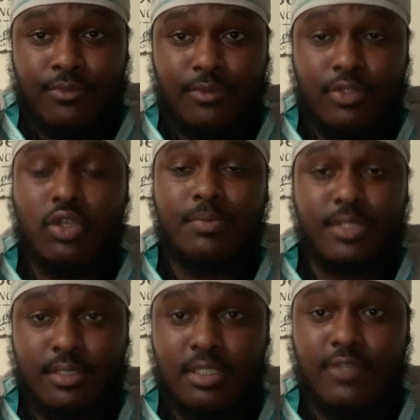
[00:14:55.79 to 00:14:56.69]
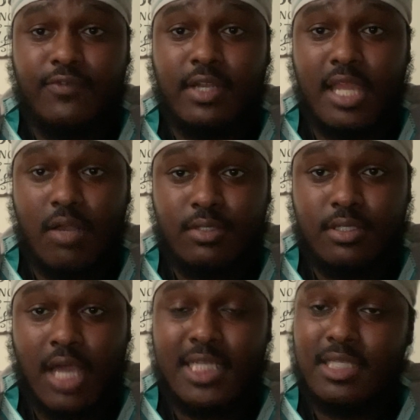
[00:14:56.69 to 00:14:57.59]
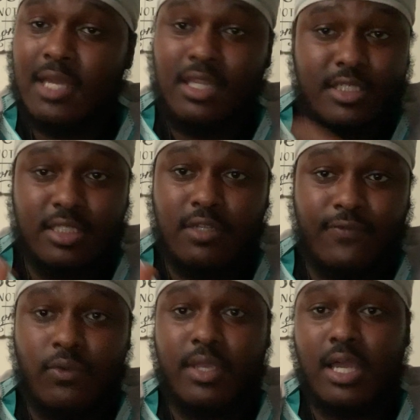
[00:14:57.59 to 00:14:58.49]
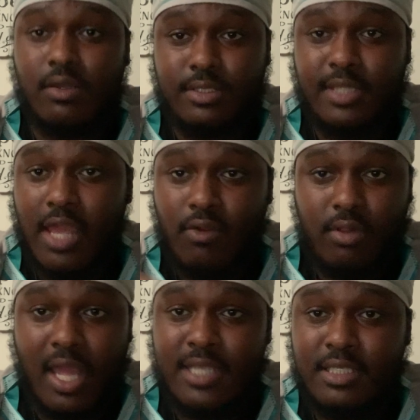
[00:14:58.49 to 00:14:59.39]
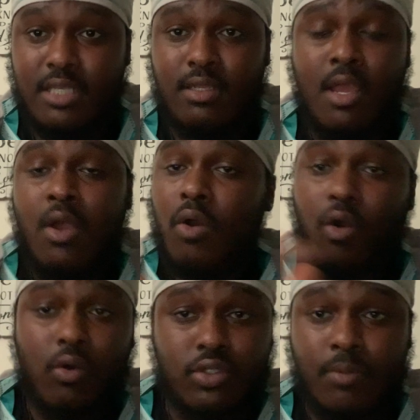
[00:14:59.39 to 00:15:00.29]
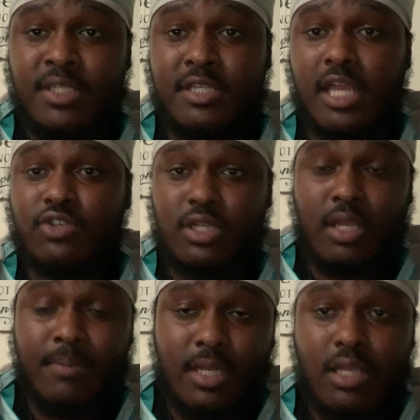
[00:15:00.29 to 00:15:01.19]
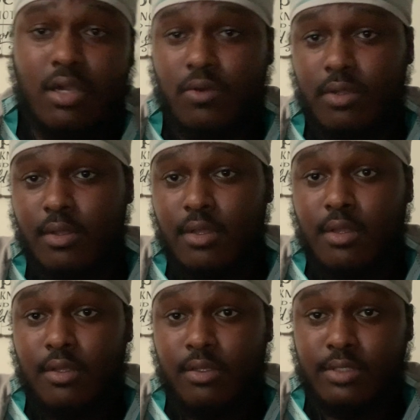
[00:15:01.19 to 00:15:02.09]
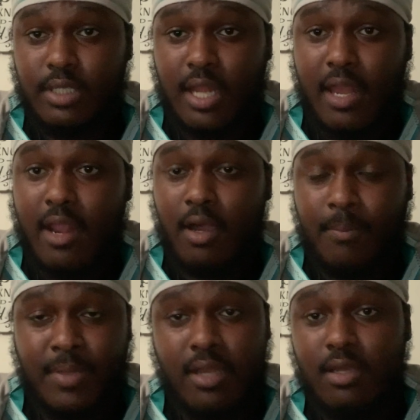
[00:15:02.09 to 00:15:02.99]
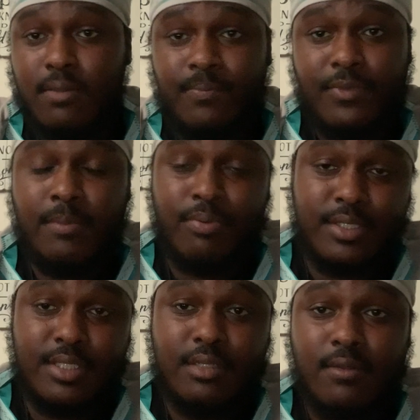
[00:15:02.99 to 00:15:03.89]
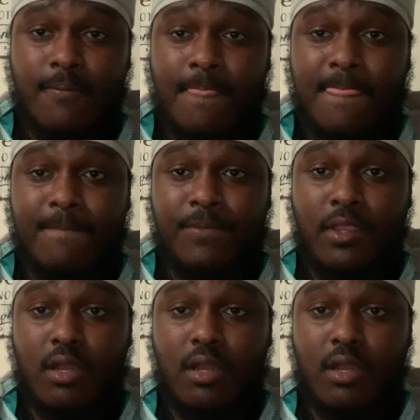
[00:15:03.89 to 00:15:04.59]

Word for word: The scriptures, the different accounts. I just I listed a few accounts. Daniel Lions Den, also Meshach Shadrach Abednego, See that um, Peter in prison. You